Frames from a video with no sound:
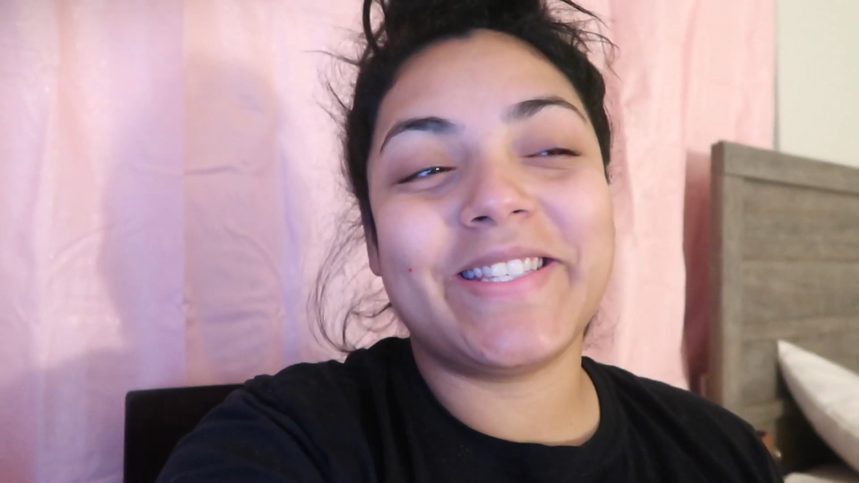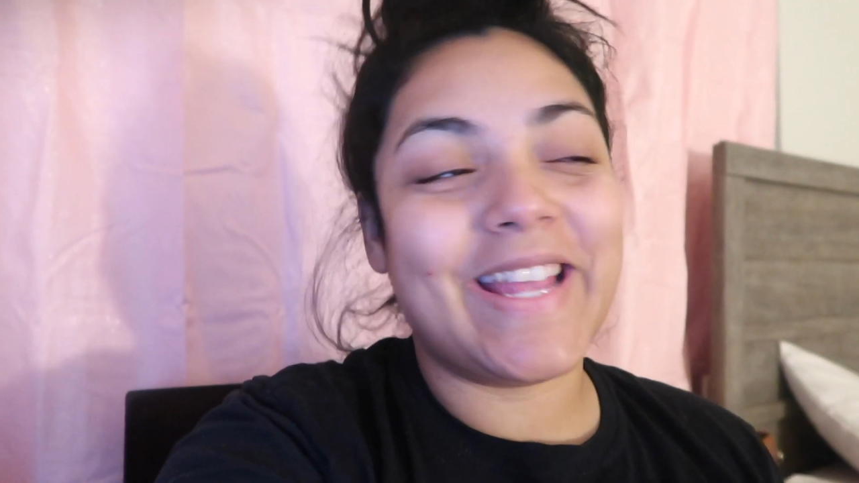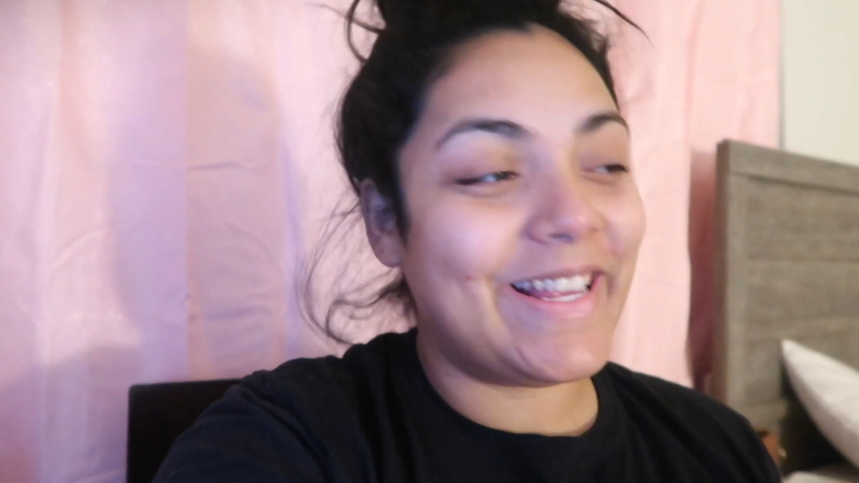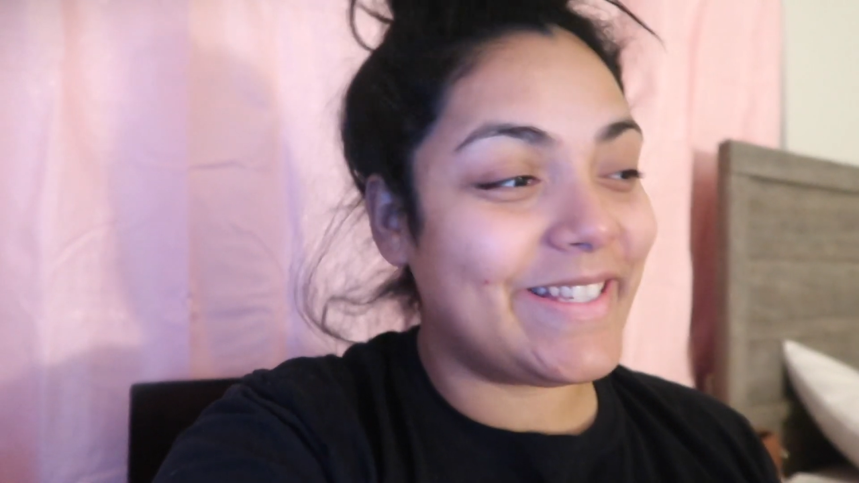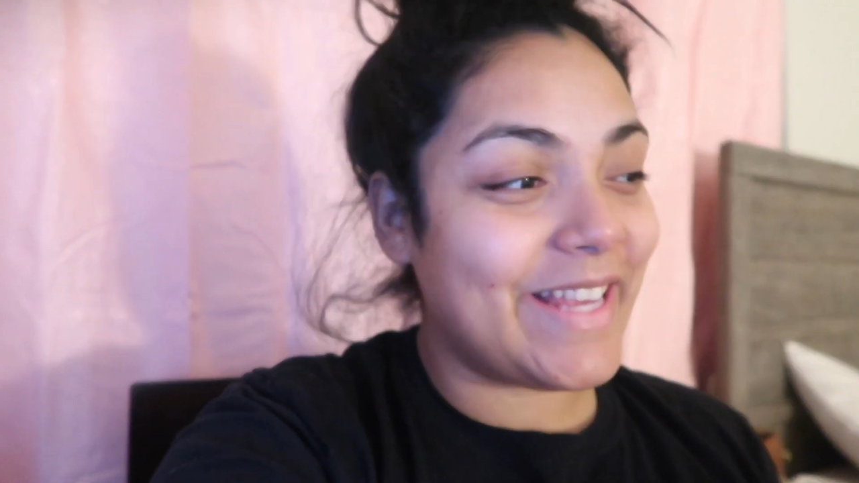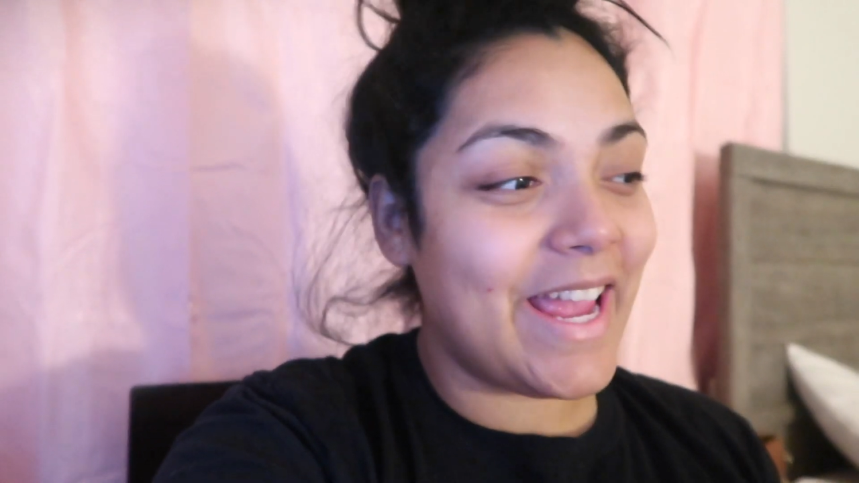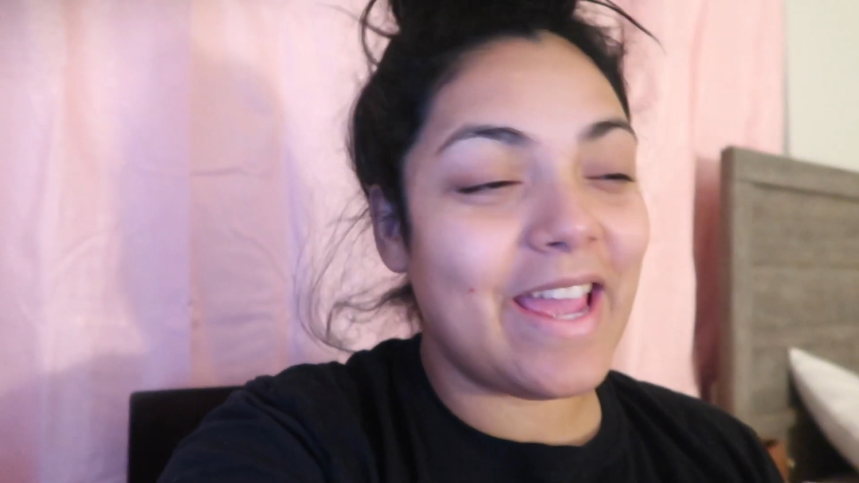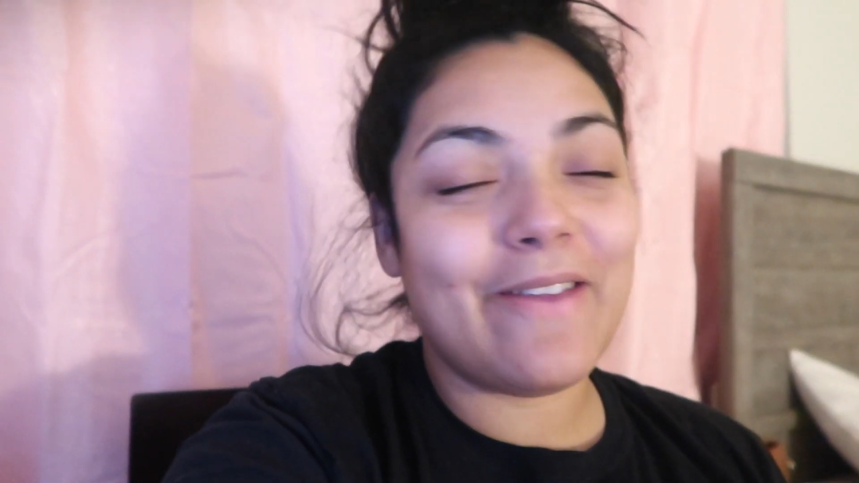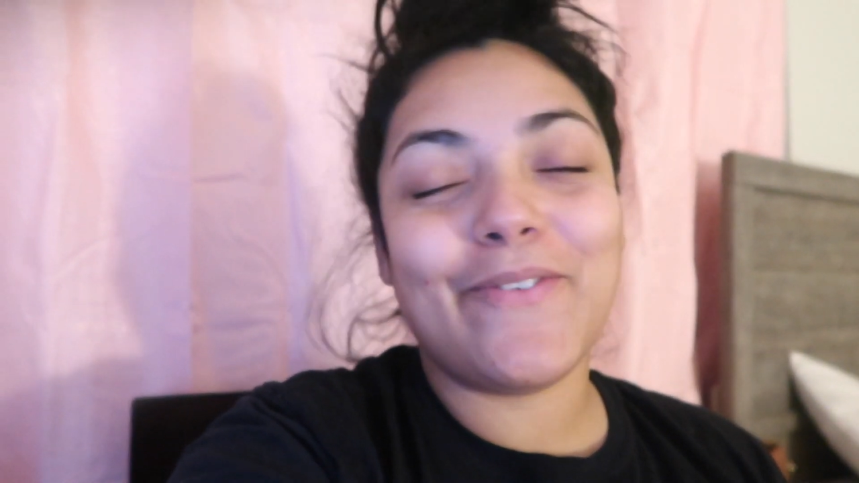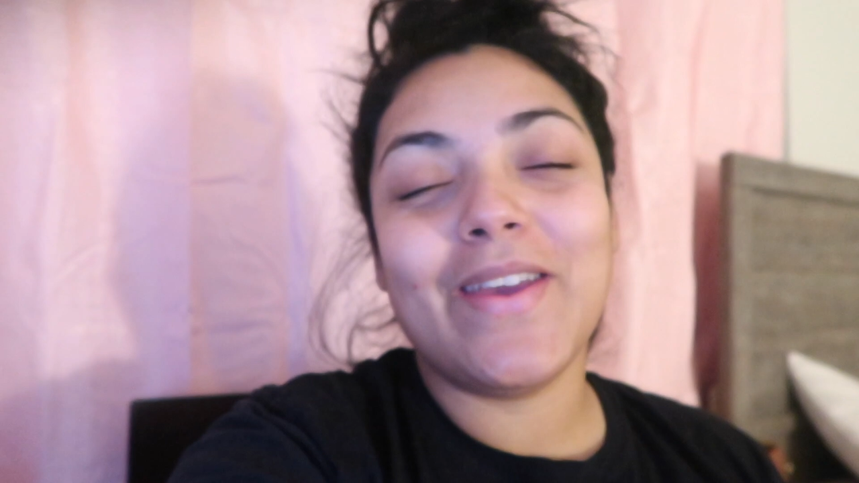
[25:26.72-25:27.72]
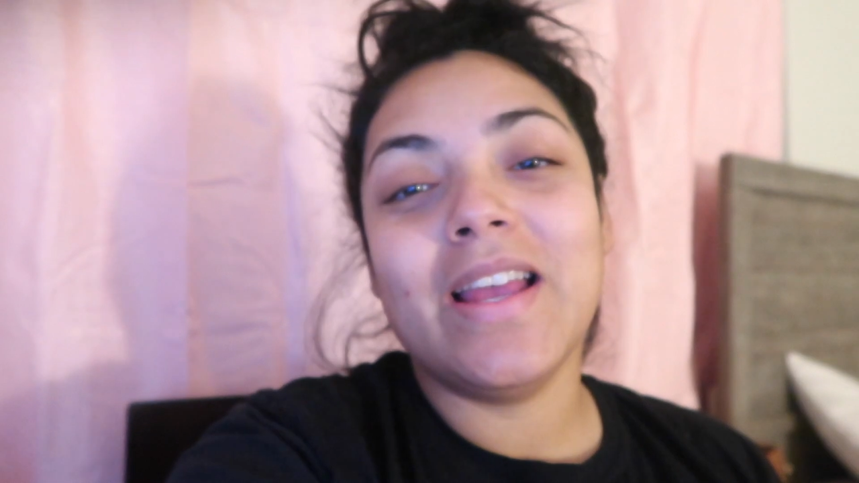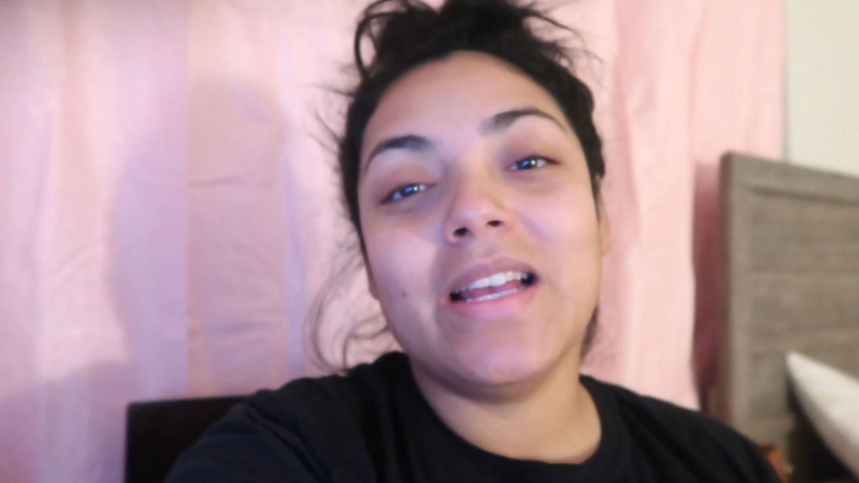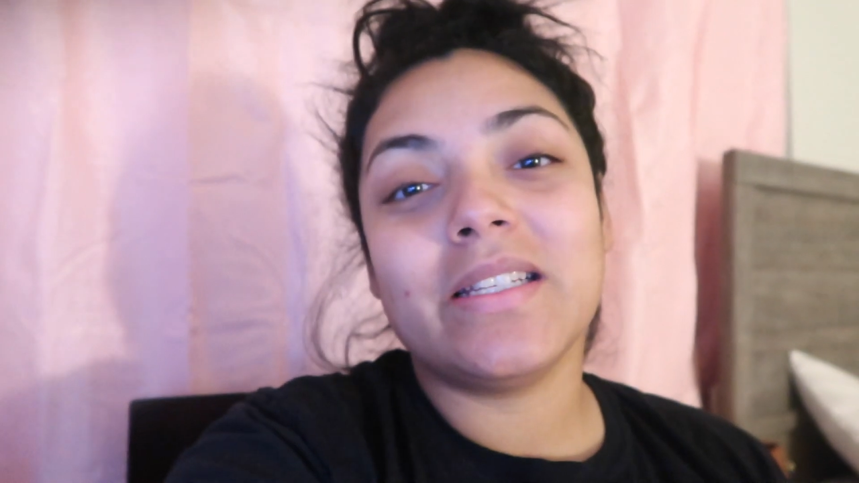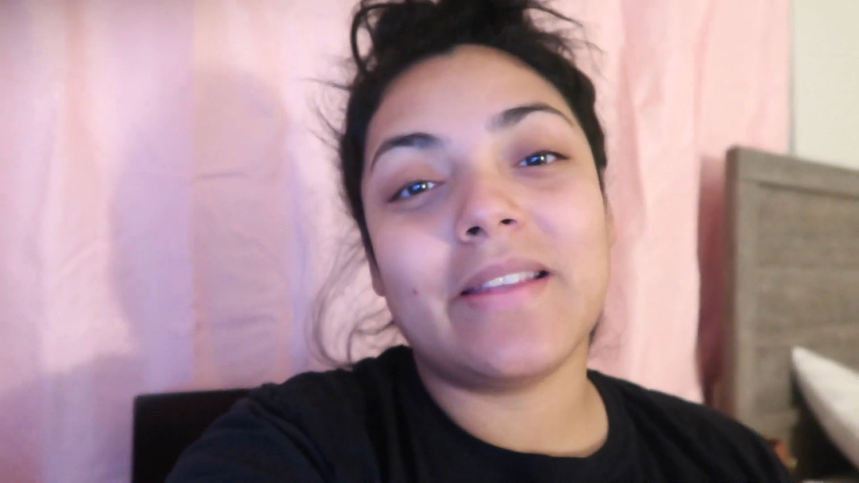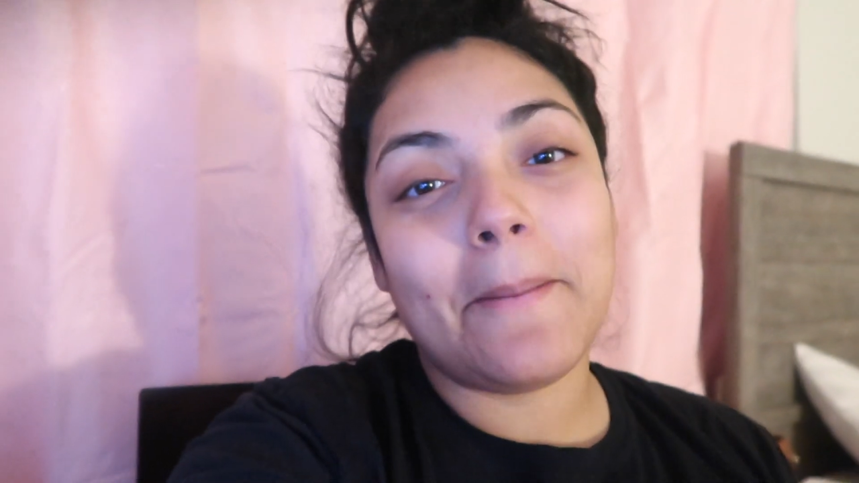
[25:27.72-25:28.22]
stay safe
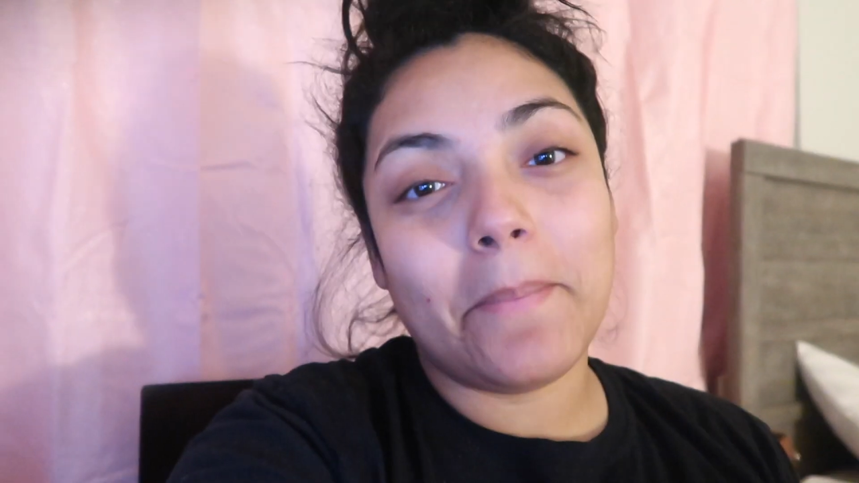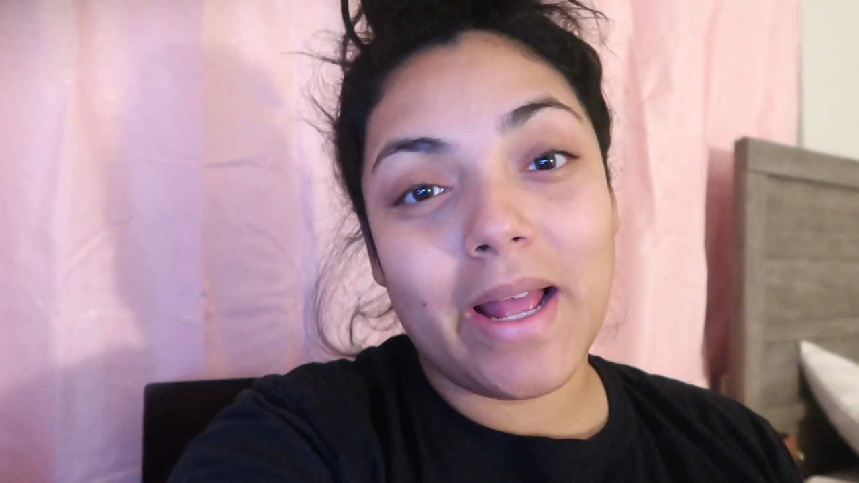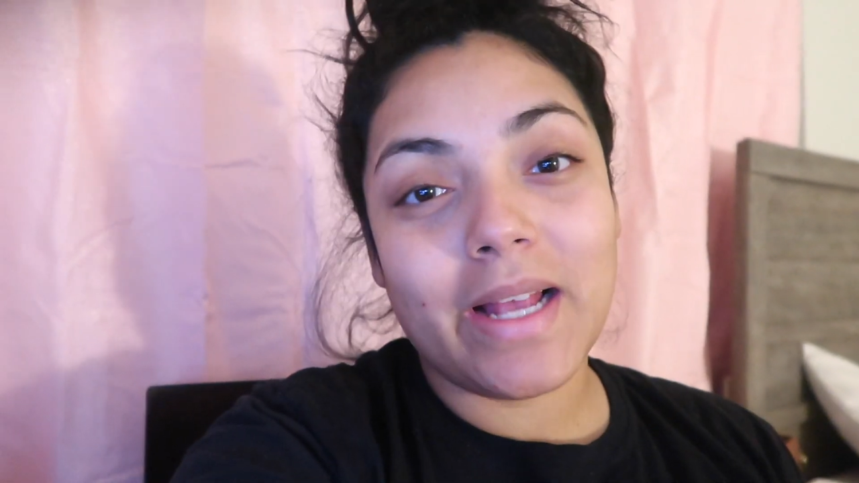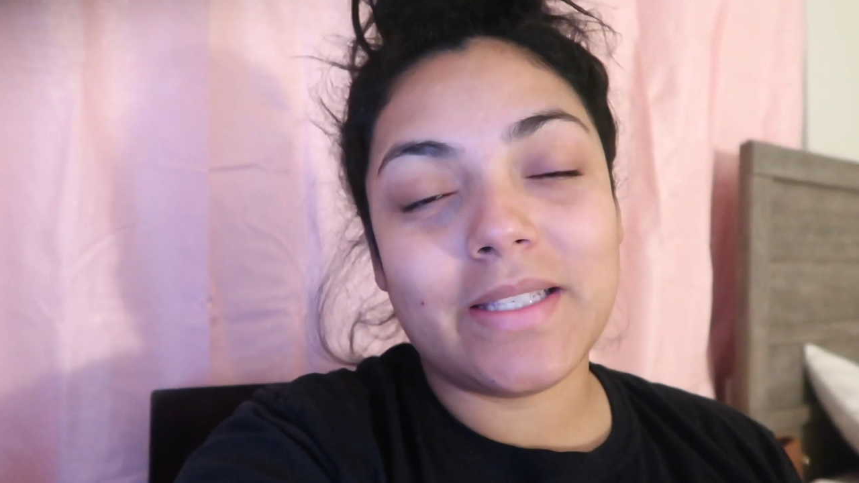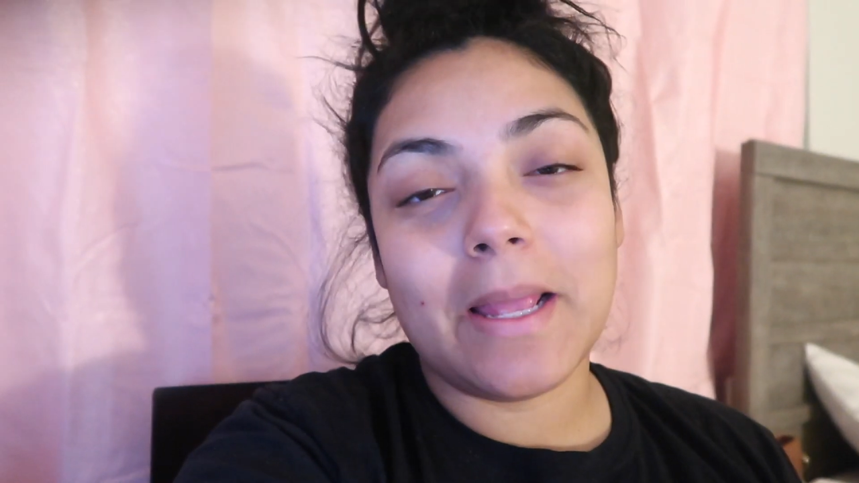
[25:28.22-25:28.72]
stay blessed